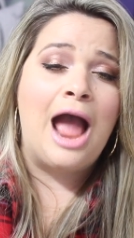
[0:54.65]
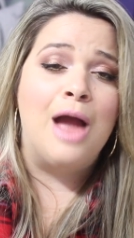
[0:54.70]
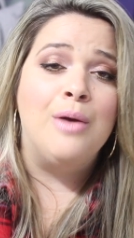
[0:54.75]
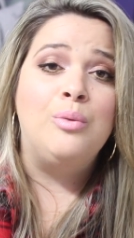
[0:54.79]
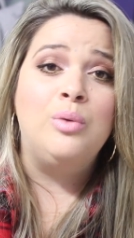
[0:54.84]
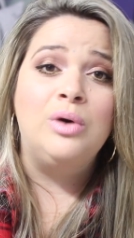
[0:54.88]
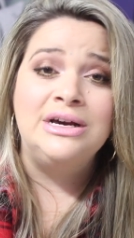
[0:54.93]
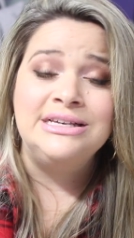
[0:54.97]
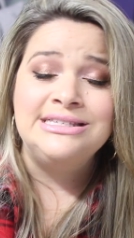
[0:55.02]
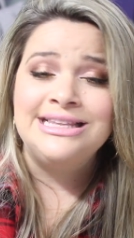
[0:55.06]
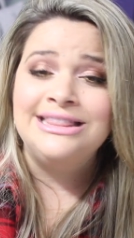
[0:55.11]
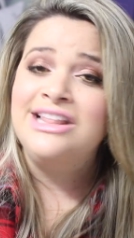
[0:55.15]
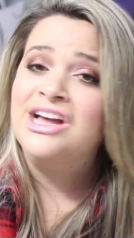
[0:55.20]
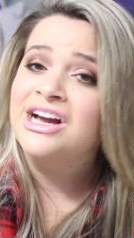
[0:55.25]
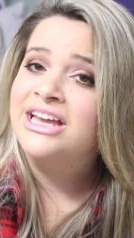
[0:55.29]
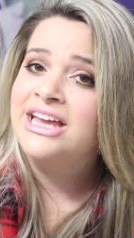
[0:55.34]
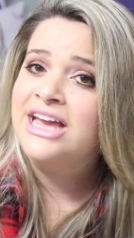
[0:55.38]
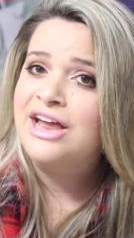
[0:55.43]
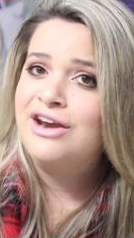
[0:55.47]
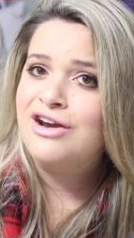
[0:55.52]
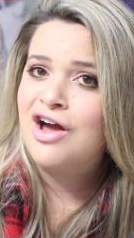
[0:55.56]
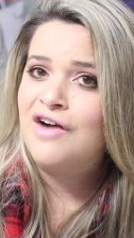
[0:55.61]
I was
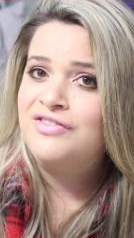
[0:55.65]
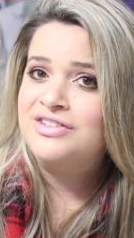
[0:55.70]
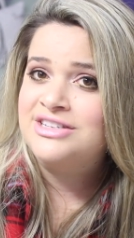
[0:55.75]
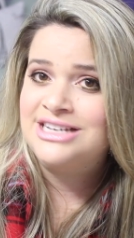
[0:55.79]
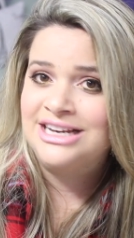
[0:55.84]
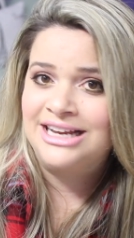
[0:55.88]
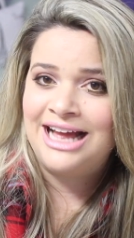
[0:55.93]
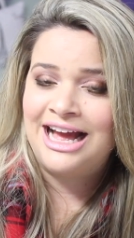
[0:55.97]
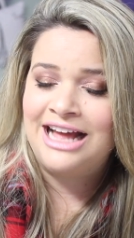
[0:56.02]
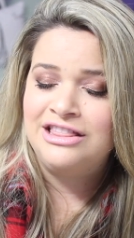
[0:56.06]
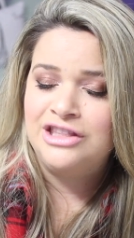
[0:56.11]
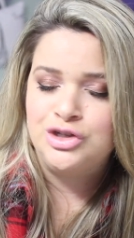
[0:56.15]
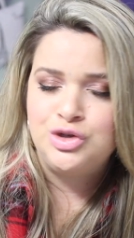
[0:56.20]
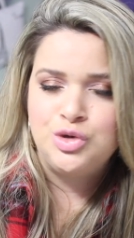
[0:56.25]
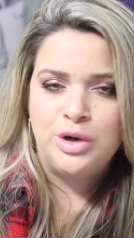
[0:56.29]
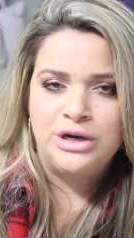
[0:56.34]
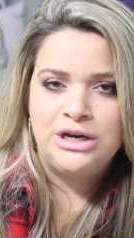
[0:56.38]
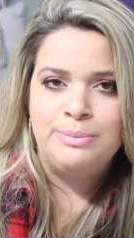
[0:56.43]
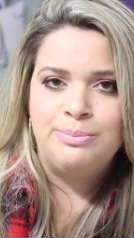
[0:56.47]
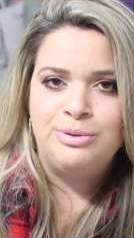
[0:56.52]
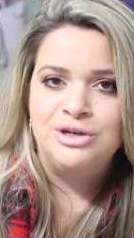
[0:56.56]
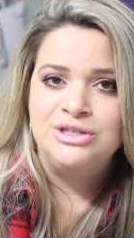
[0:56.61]
lucky enough to get the
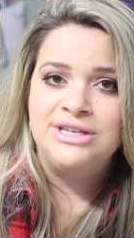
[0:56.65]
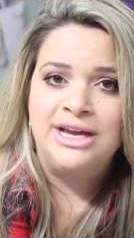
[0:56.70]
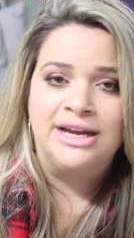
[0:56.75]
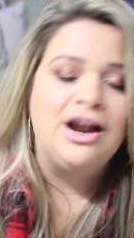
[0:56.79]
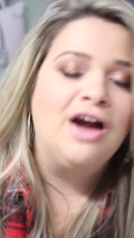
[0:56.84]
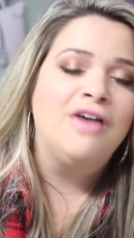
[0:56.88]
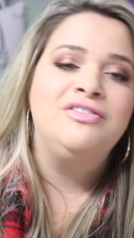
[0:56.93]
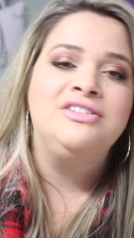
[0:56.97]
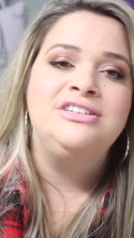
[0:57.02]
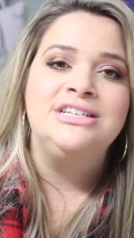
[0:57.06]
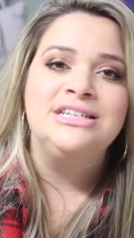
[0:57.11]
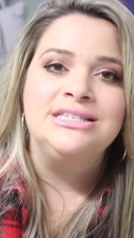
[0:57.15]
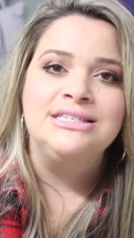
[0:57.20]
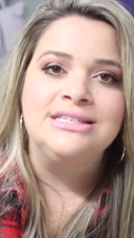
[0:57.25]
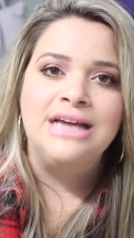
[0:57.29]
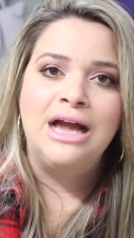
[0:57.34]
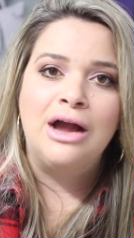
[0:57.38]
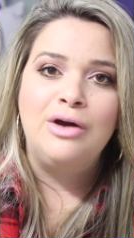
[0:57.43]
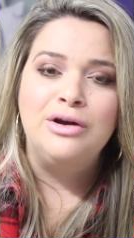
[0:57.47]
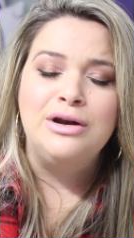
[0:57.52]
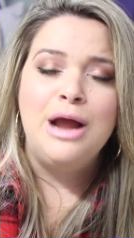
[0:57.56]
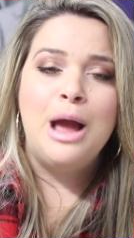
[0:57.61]
20% off
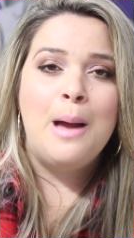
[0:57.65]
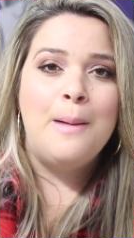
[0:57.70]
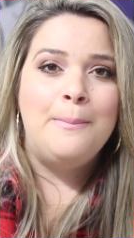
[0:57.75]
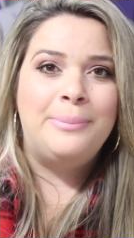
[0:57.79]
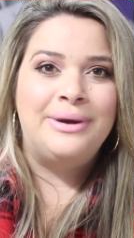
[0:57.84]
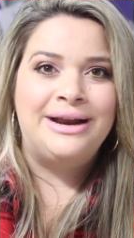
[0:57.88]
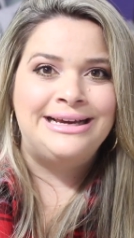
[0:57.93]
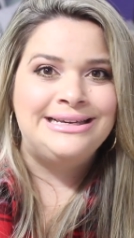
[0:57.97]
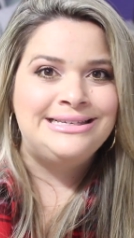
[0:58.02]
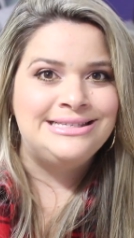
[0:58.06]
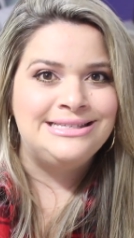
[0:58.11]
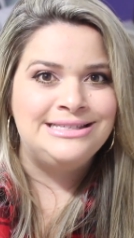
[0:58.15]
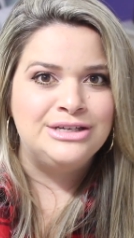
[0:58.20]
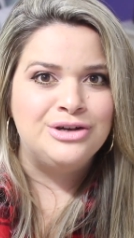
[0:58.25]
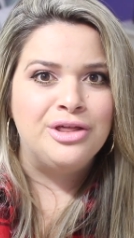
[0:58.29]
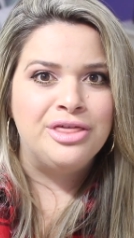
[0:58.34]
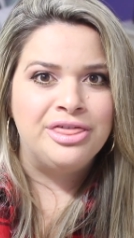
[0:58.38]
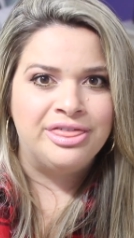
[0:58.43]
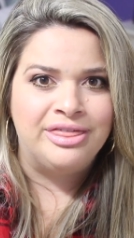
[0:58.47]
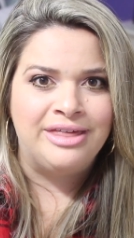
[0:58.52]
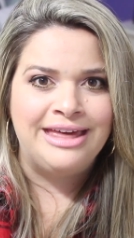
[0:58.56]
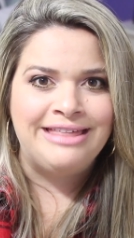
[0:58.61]
discount, but I
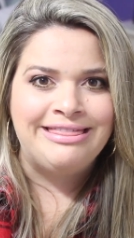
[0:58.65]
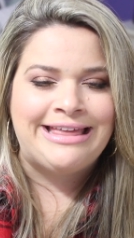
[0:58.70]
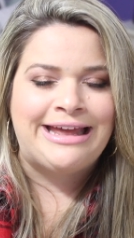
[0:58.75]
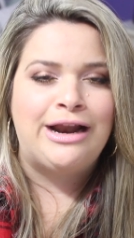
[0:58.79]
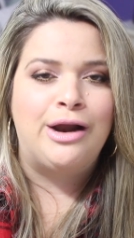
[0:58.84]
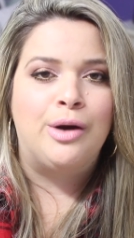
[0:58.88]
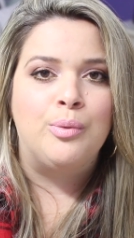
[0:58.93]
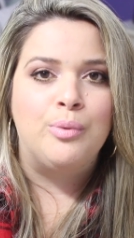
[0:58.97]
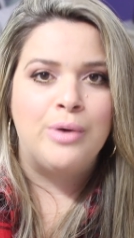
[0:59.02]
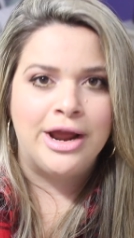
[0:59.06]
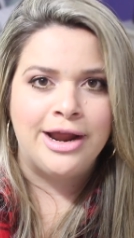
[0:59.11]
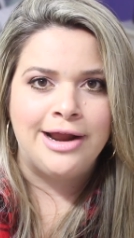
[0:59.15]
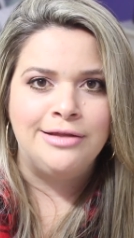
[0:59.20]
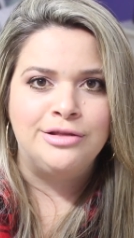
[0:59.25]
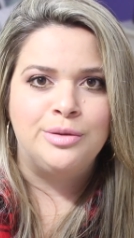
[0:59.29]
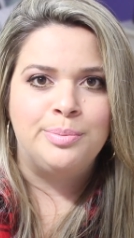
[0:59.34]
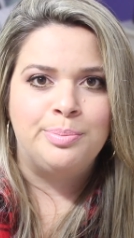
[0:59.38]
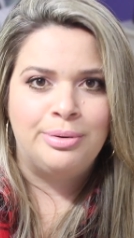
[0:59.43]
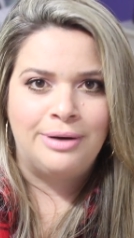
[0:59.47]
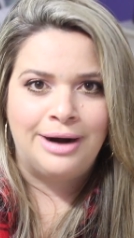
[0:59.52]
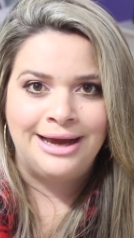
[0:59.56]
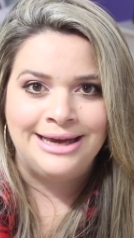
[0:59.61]
still think that at
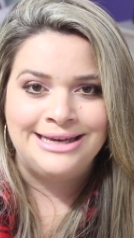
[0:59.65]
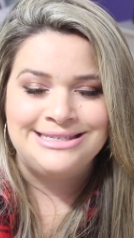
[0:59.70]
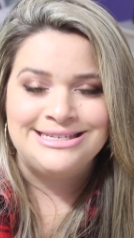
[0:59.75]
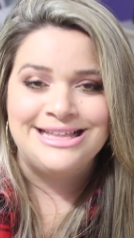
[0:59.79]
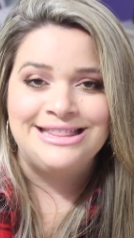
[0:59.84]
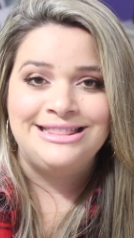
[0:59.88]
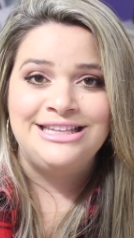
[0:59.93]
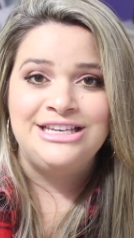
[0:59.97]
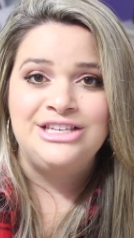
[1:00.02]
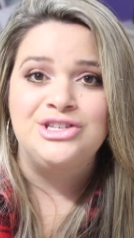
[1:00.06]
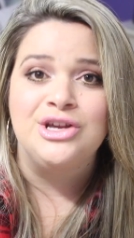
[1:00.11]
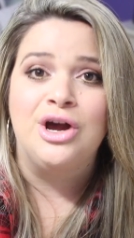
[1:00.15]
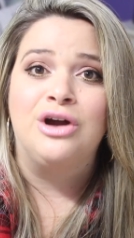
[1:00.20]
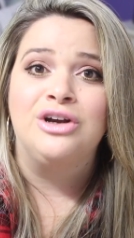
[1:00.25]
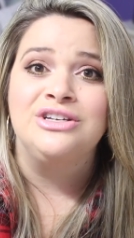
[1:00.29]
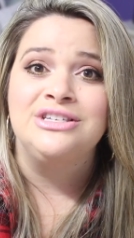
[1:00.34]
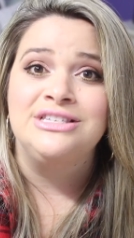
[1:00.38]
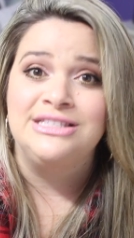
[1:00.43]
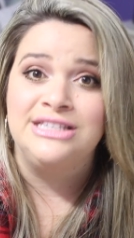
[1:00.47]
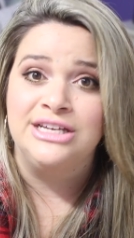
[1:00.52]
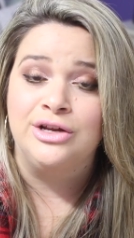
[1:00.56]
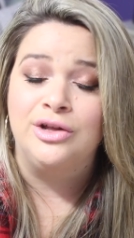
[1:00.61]
regular price, these are
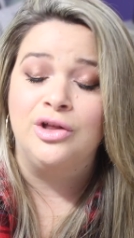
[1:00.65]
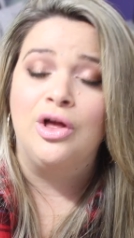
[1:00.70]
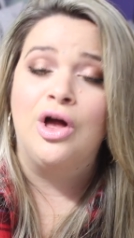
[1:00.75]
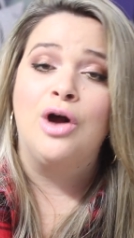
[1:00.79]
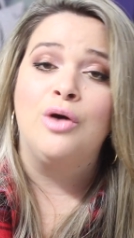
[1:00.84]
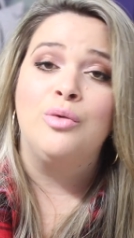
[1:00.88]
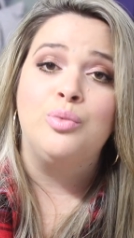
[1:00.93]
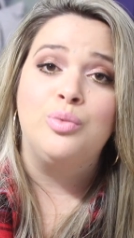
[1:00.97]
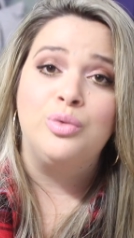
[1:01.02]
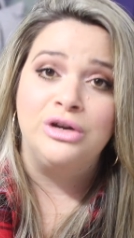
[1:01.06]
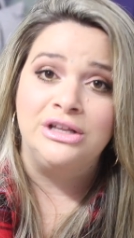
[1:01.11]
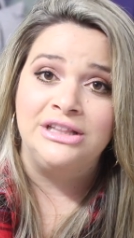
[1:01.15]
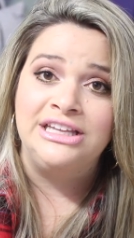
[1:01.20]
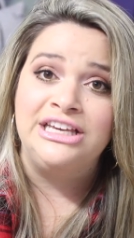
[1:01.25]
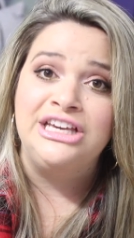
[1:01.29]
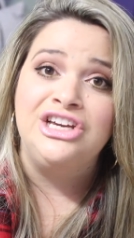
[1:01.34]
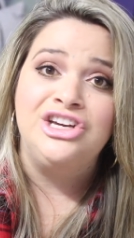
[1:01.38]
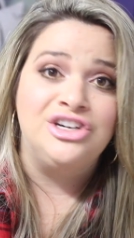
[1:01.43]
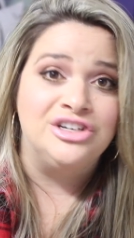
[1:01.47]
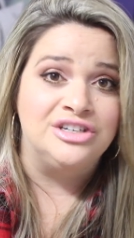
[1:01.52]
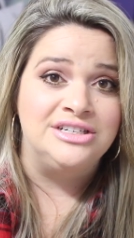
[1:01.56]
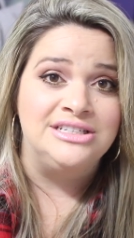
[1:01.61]
still a
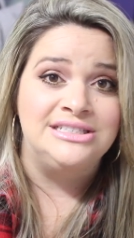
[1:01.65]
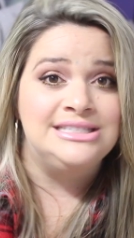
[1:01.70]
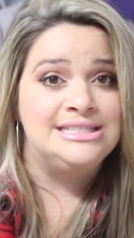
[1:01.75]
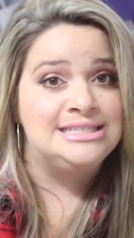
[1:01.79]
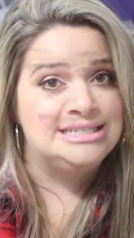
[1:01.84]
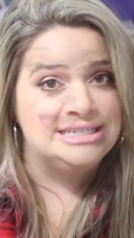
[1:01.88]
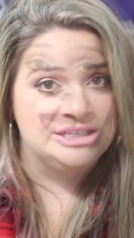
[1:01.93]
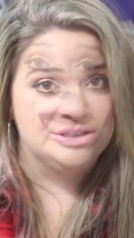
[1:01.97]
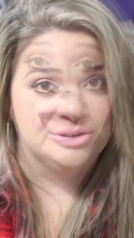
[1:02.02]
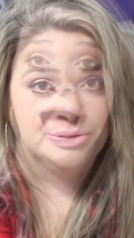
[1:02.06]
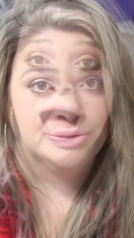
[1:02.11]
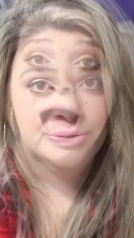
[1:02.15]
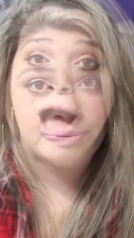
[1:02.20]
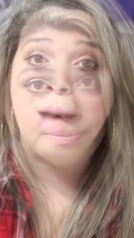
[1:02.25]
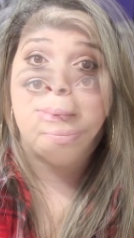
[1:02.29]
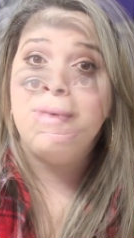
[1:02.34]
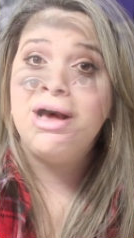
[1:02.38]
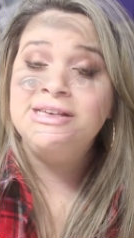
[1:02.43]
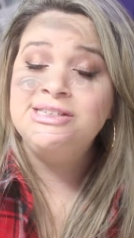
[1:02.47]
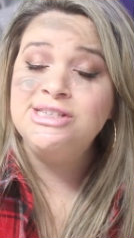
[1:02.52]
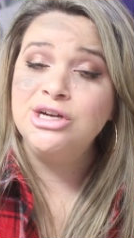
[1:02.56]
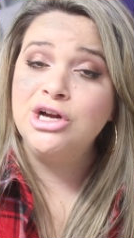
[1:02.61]
really good deal.
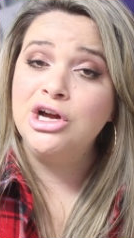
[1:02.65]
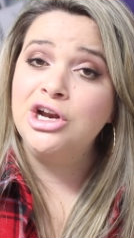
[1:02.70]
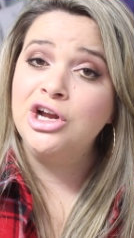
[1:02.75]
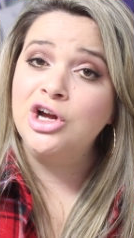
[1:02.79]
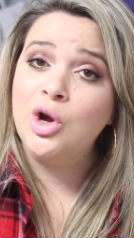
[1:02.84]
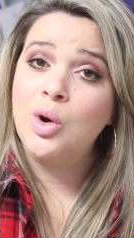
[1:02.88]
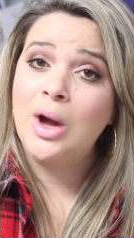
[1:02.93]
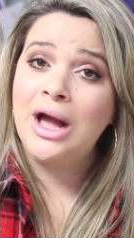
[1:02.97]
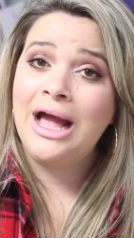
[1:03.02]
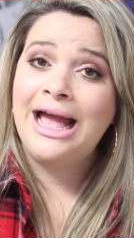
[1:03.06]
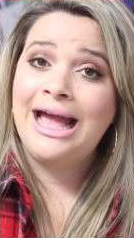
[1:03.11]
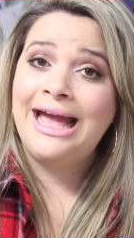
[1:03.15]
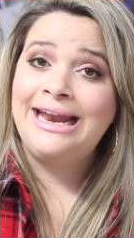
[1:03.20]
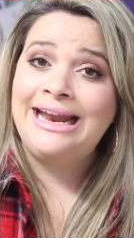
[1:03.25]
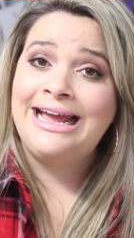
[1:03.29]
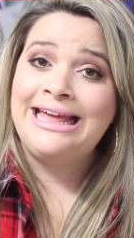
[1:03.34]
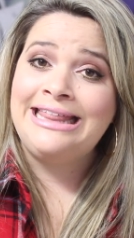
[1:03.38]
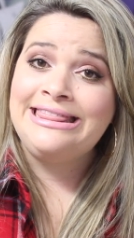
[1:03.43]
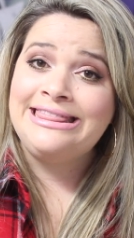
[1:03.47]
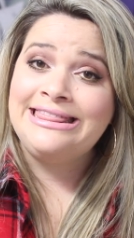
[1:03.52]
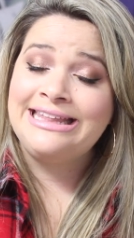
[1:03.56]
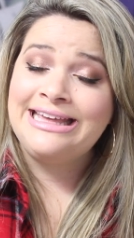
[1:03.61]
I'm also gonna go ahead
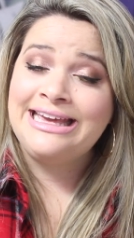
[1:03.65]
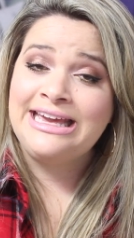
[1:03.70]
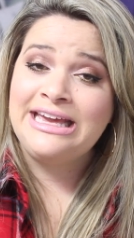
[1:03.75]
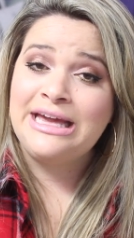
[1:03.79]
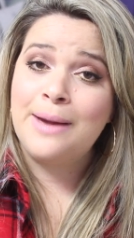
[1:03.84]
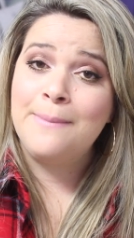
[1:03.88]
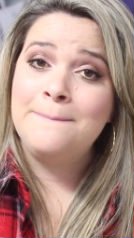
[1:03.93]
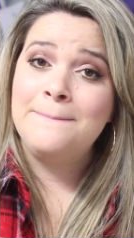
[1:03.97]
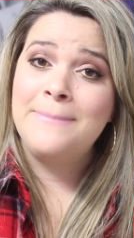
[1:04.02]
and link